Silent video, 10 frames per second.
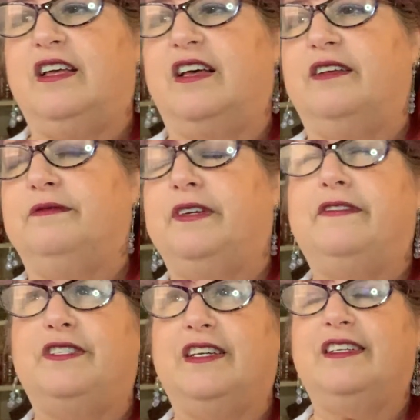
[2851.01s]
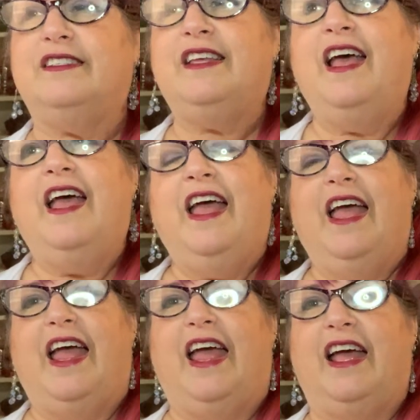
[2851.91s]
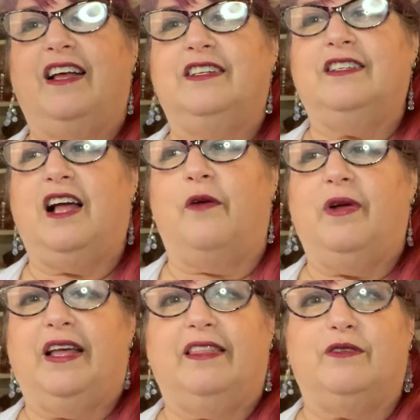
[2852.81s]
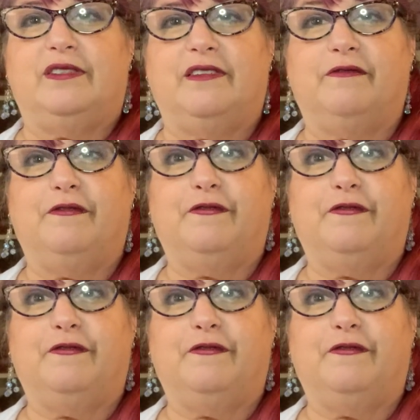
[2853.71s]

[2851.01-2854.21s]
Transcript: 5 or 6, and I want to get those done